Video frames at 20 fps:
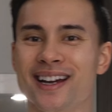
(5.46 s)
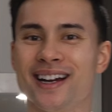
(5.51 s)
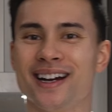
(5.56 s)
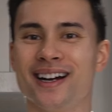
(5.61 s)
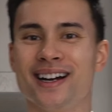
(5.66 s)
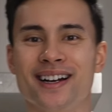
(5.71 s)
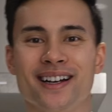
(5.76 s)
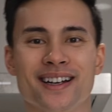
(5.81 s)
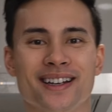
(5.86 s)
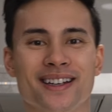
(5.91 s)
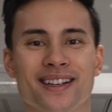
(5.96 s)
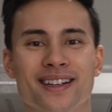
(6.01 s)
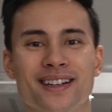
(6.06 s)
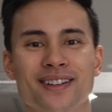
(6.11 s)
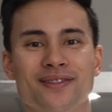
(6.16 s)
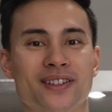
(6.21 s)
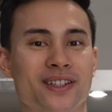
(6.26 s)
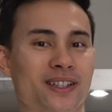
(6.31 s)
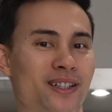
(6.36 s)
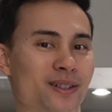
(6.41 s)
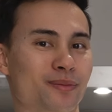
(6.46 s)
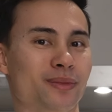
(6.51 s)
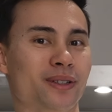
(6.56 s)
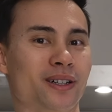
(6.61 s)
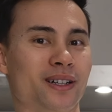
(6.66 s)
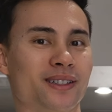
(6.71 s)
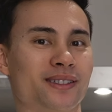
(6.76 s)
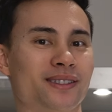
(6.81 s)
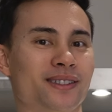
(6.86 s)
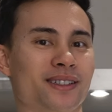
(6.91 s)
I have an
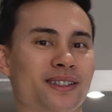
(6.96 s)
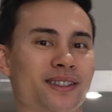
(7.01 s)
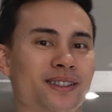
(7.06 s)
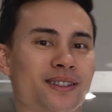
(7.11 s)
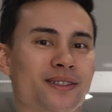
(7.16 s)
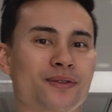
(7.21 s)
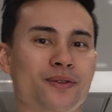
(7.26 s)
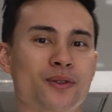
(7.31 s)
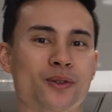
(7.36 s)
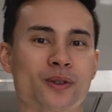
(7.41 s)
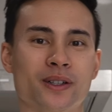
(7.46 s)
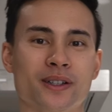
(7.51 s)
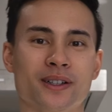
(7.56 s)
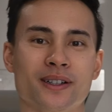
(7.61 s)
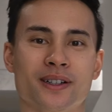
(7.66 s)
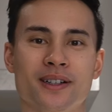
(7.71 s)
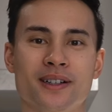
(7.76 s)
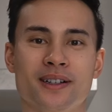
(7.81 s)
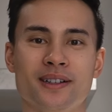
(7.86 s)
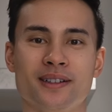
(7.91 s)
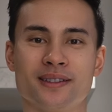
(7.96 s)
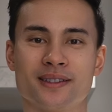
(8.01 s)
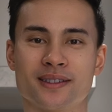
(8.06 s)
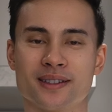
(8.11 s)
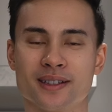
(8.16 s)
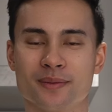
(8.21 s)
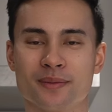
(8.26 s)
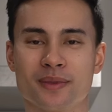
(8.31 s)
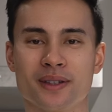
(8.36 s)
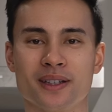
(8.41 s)
unboxing for
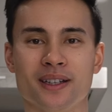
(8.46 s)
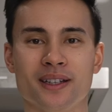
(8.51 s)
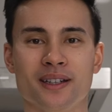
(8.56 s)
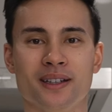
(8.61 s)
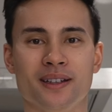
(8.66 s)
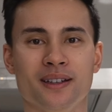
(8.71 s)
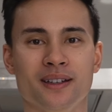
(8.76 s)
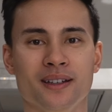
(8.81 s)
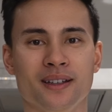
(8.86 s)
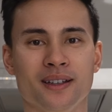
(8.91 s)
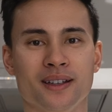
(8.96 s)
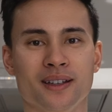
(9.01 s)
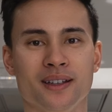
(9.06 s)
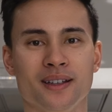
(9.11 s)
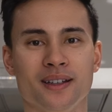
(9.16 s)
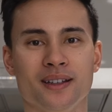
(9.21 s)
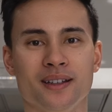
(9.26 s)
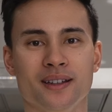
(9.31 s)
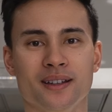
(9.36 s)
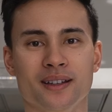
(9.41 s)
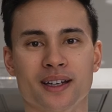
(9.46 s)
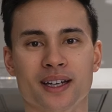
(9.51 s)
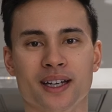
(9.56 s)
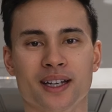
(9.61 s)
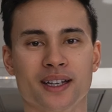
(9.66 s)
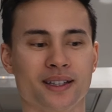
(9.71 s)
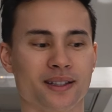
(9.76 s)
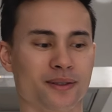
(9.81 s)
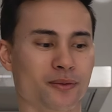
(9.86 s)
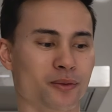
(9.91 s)
something
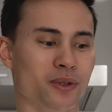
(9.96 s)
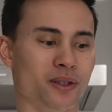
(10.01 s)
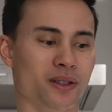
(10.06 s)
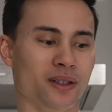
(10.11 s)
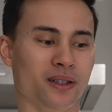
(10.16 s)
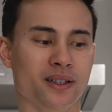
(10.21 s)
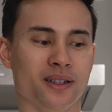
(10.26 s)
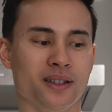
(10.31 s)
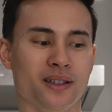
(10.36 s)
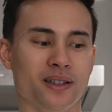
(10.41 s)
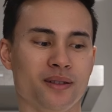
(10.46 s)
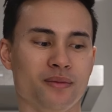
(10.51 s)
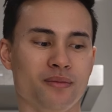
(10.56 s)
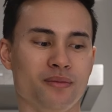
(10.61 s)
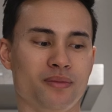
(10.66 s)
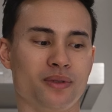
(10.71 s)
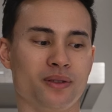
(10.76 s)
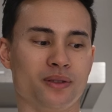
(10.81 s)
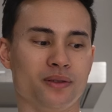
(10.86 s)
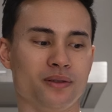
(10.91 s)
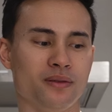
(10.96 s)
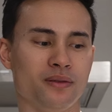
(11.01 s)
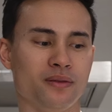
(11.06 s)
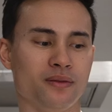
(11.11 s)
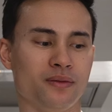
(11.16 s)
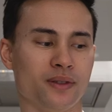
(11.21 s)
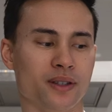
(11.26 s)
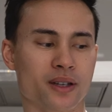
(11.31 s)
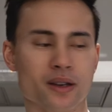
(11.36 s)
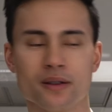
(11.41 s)
that will
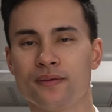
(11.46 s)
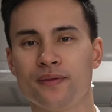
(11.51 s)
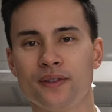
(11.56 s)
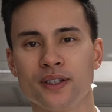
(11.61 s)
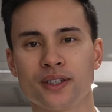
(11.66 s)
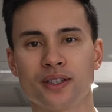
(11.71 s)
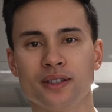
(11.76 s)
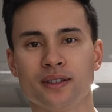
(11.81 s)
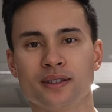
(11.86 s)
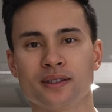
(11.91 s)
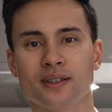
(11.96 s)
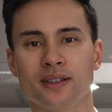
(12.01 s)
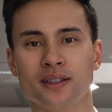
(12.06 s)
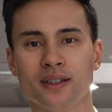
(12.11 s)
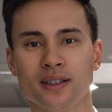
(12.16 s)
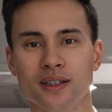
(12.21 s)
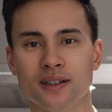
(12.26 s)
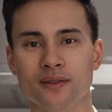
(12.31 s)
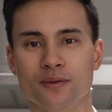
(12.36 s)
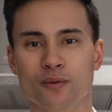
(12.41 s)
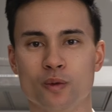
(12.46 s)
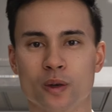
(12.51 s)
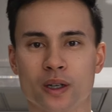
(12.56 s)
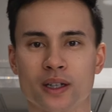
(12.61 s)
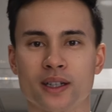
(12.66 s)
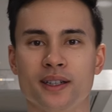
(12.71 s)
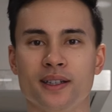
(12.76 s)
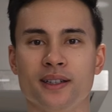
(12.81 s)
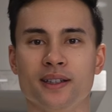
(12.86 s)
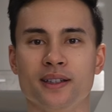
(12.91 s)
improve the efficiency of
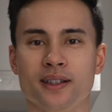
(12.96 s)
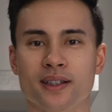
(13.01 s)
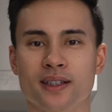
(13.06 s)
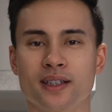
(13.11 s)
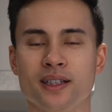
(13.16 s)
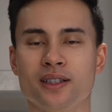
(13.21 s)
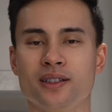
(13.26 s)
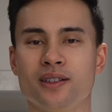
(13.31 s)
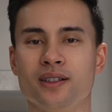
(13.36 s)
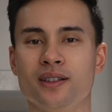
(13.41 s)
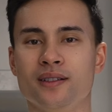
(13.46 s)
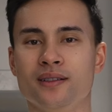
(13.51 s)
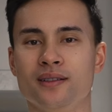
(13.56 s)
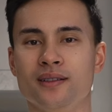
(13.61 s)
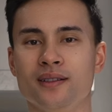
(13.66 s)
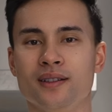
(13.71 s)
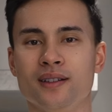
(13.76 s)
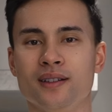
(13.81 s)
working in the kitchen.